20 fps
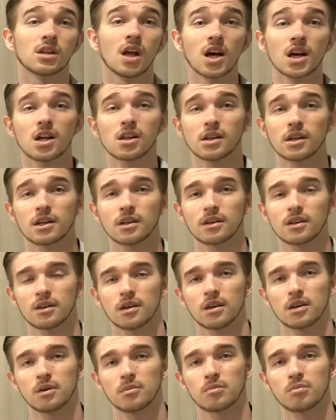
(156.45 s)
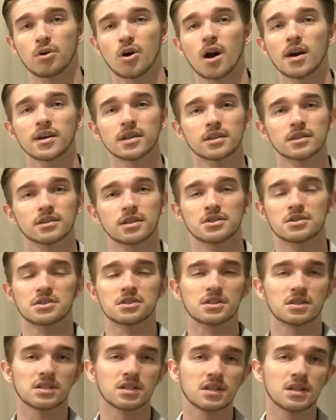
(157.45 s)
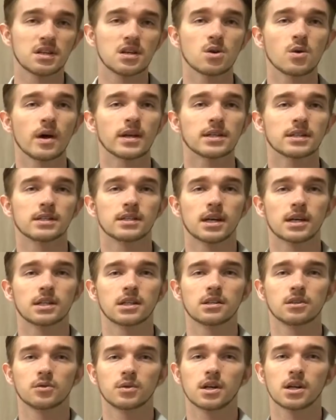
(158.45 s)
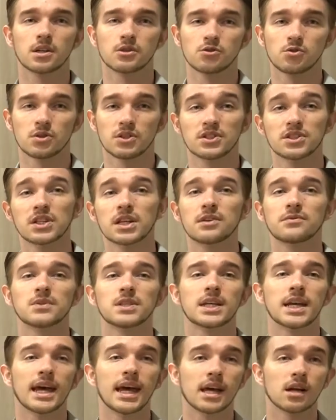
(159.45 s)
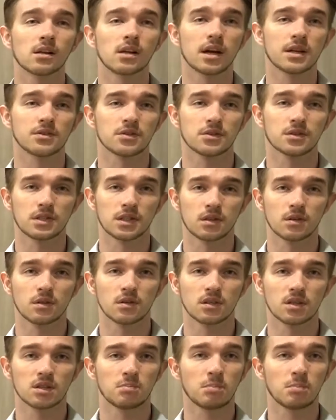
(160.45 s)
Luckily, products such as the TOS9300 Safety Analyzer series